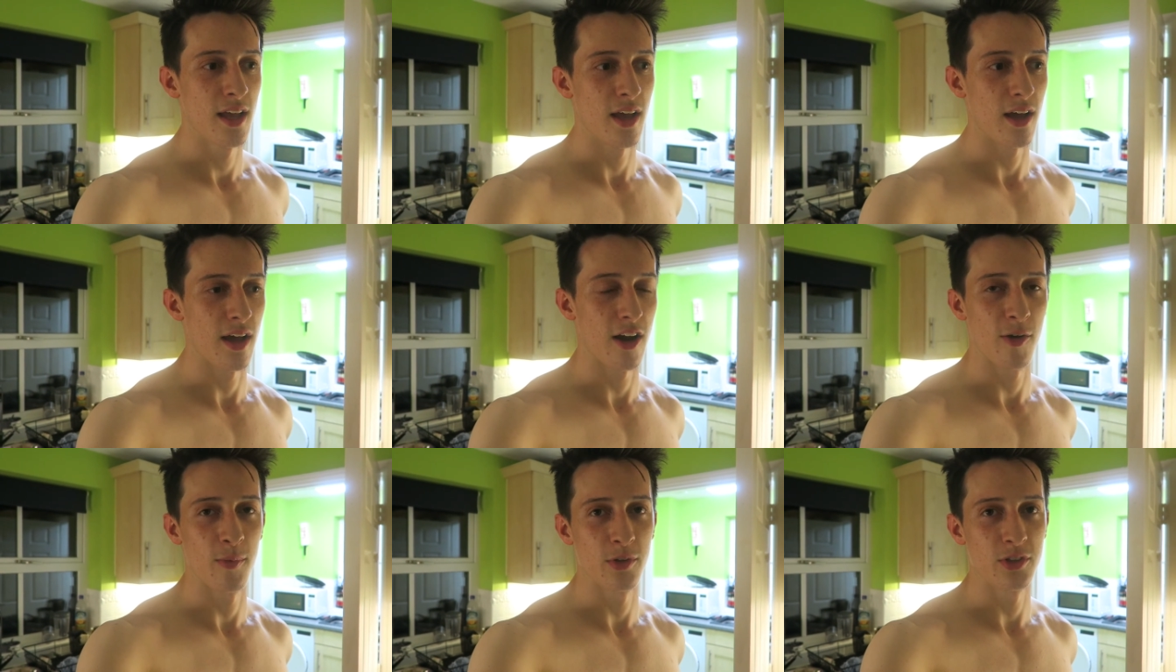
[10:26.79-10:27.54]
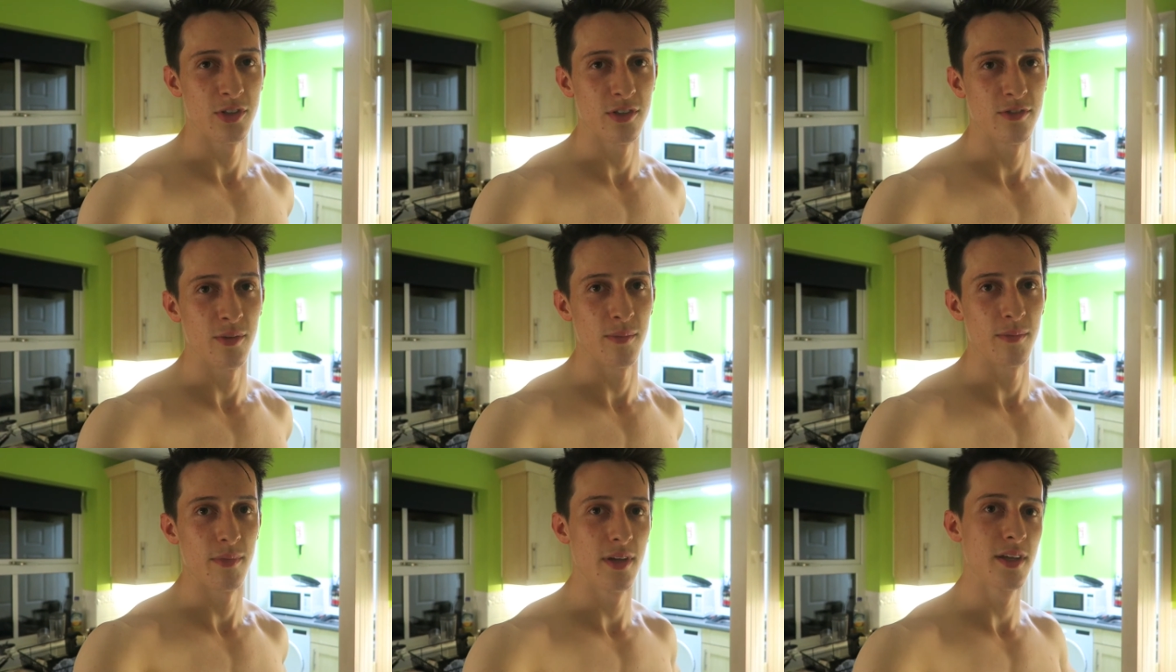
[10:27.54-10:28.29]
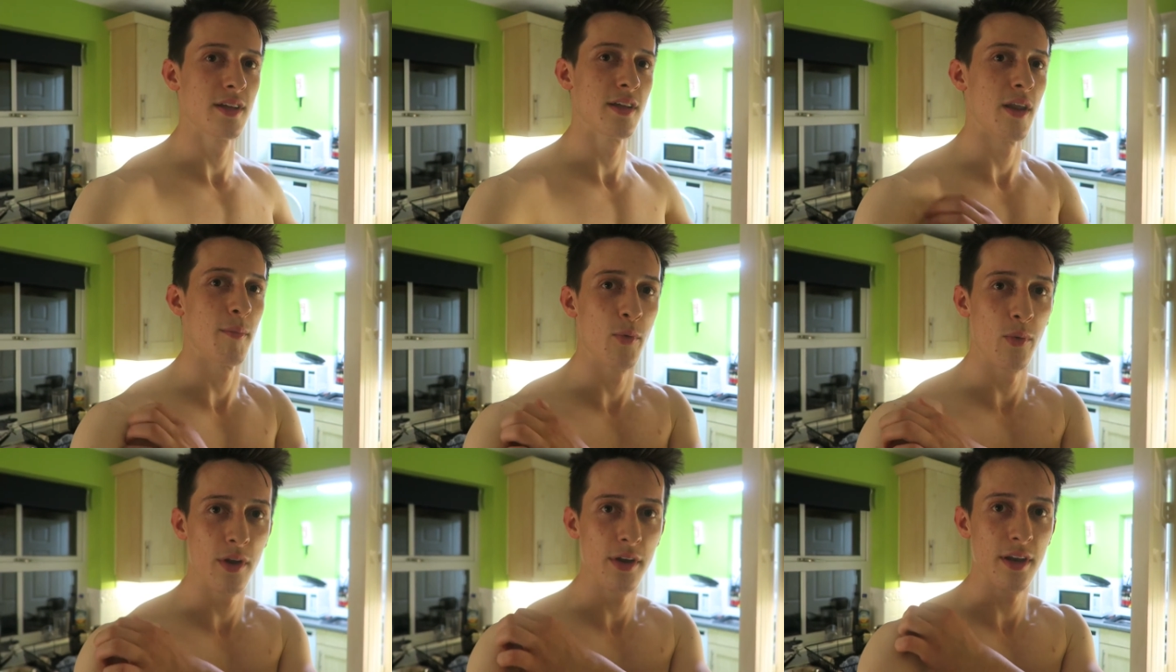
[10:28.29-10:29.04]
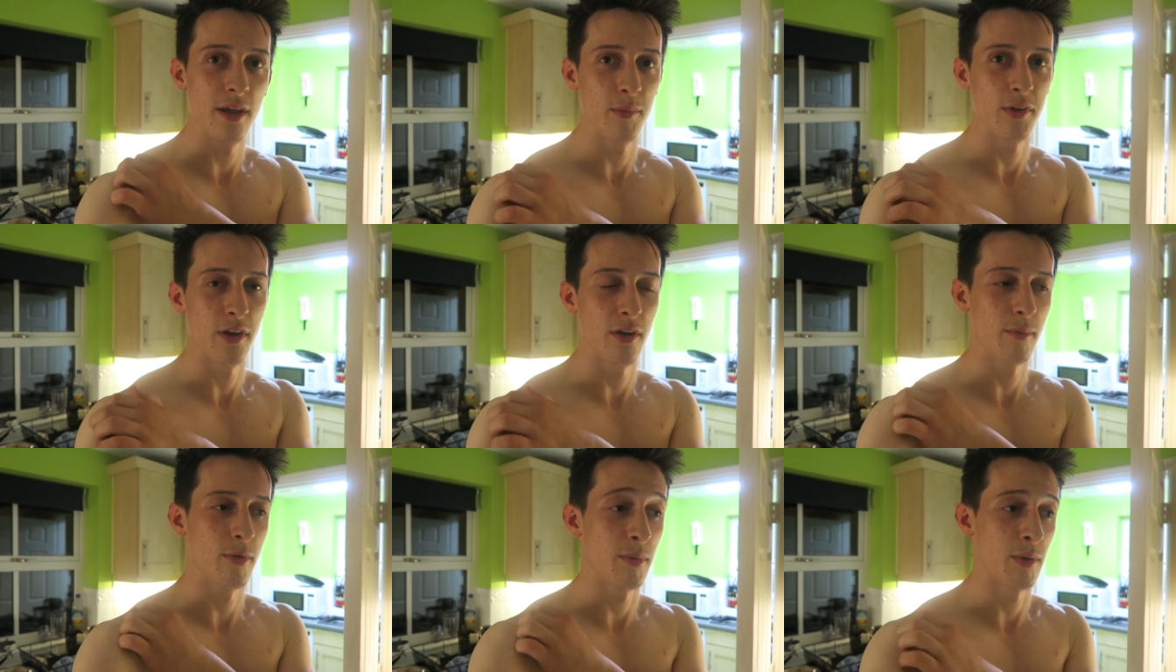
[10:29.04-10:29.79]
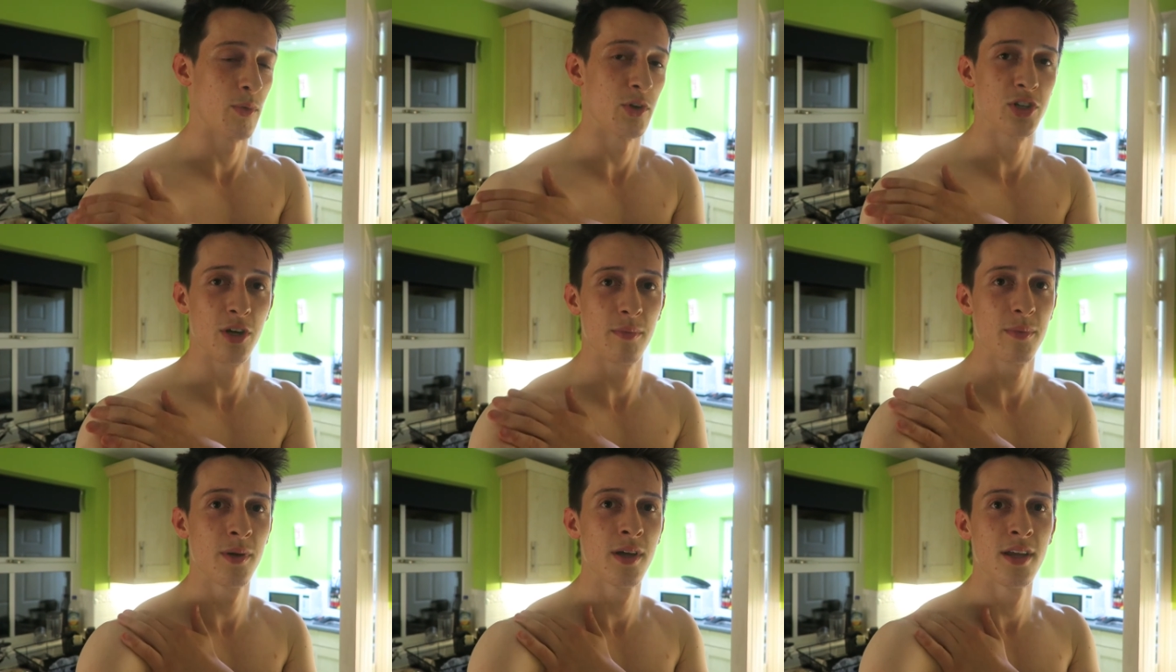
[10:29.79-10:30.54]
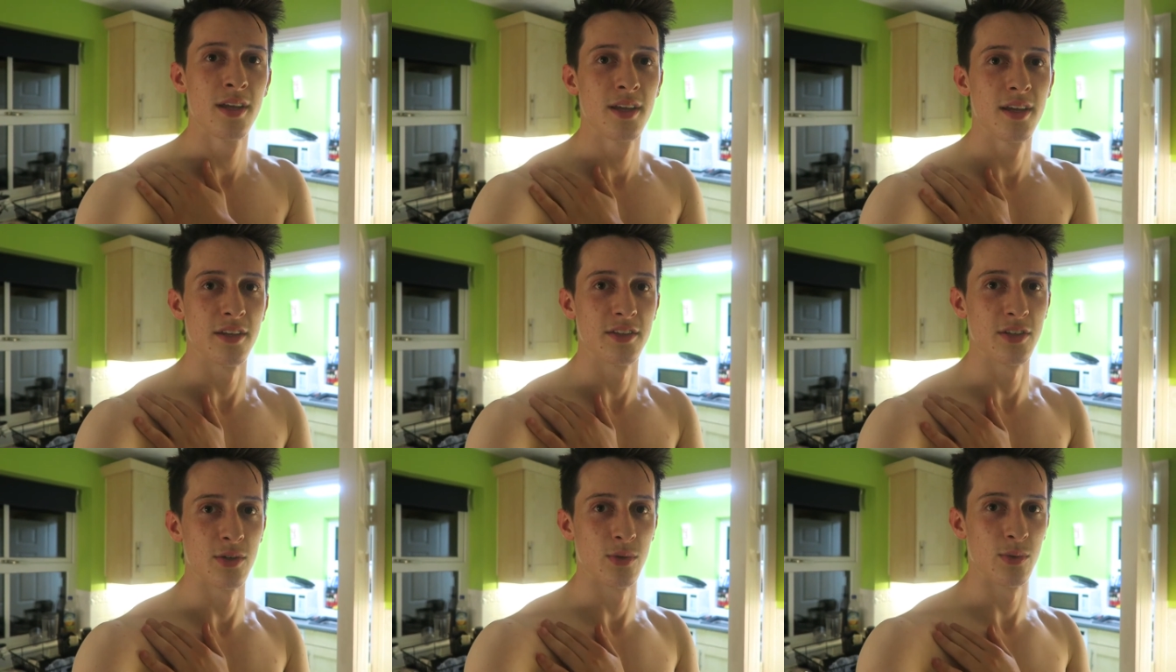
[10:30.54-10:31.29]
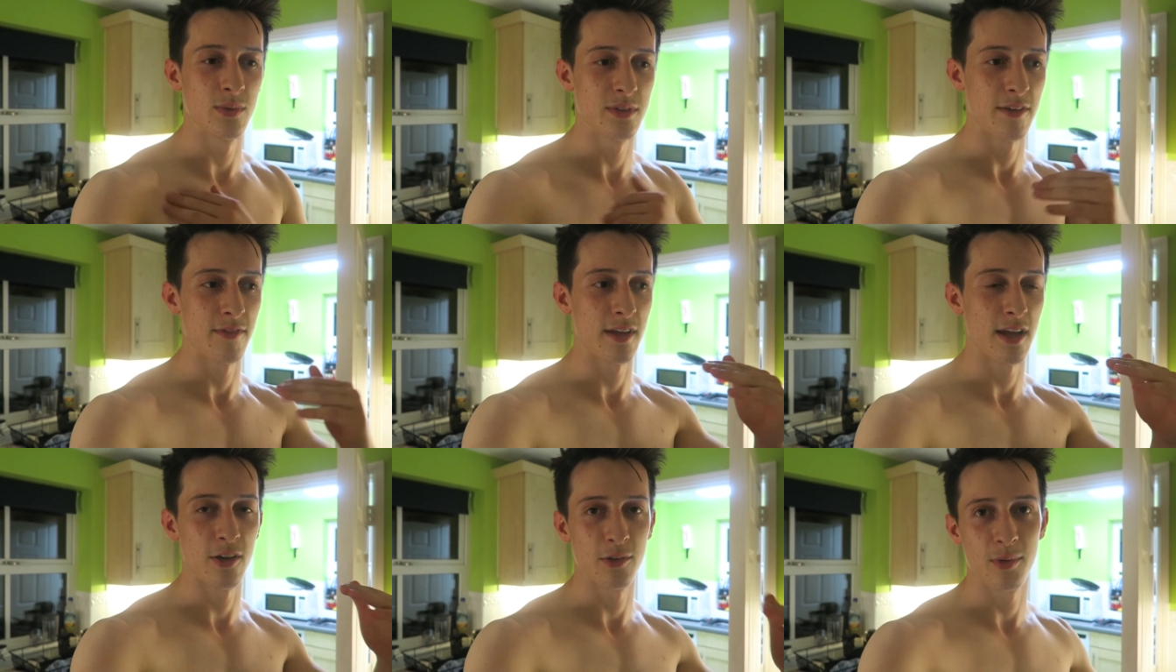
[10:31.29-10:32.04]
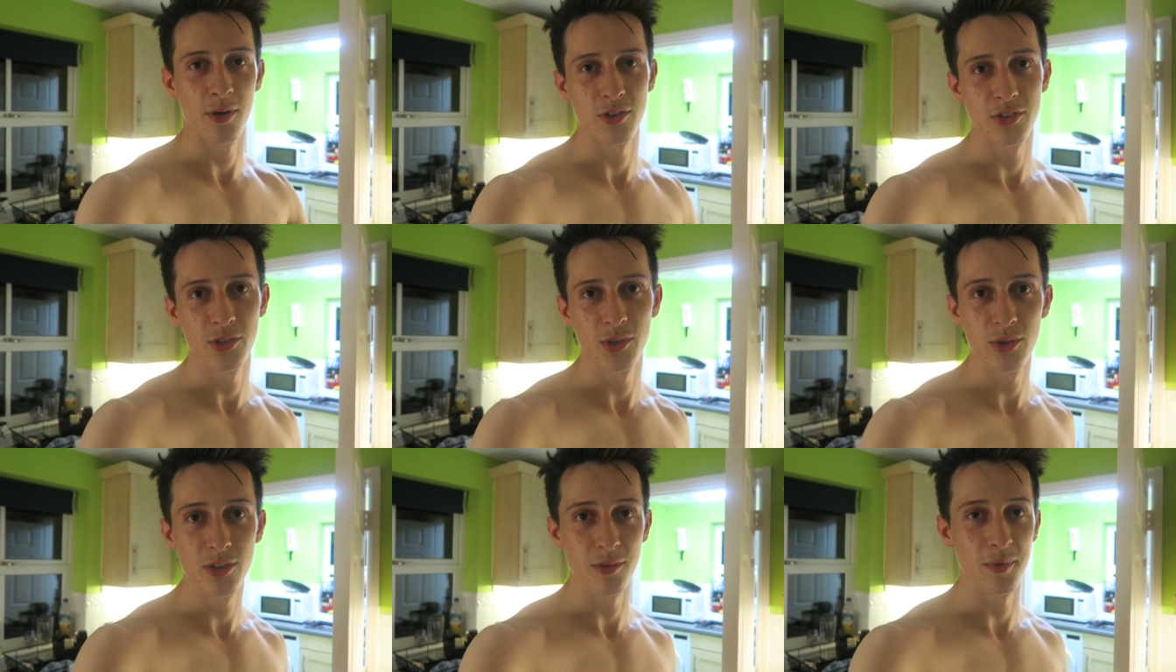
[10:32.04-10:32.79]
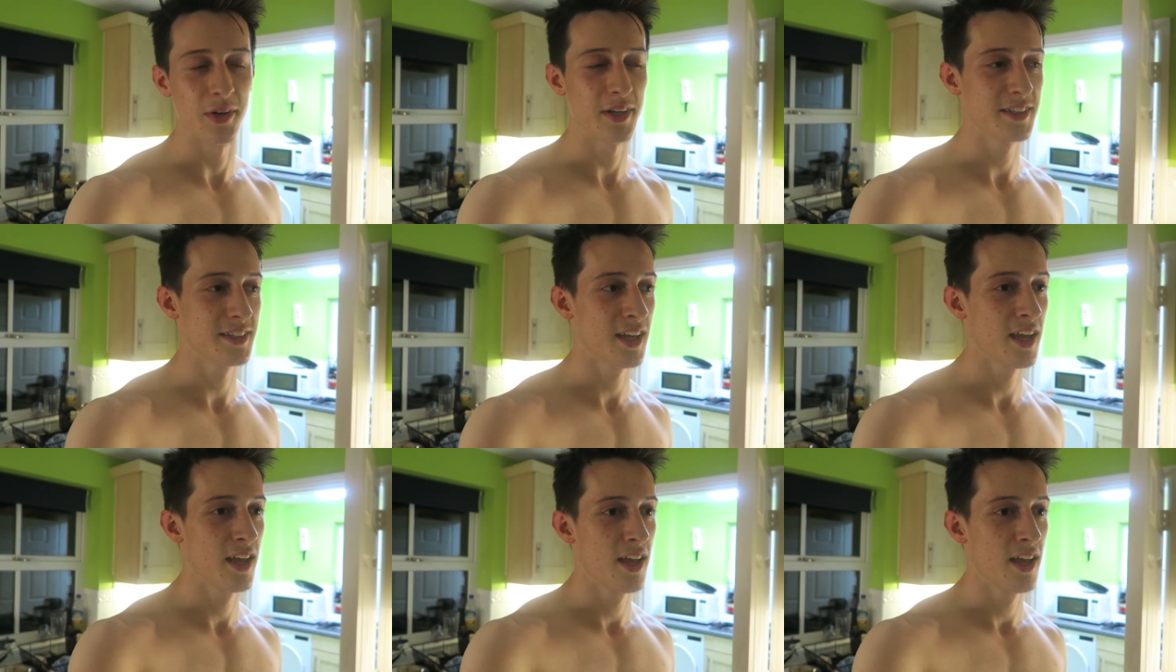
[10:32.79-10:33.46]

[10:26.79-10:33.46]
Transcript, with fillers: uh, Harry Potter from number one and we're gonna probably watch up until definitely Hallows Part 2 to be honest.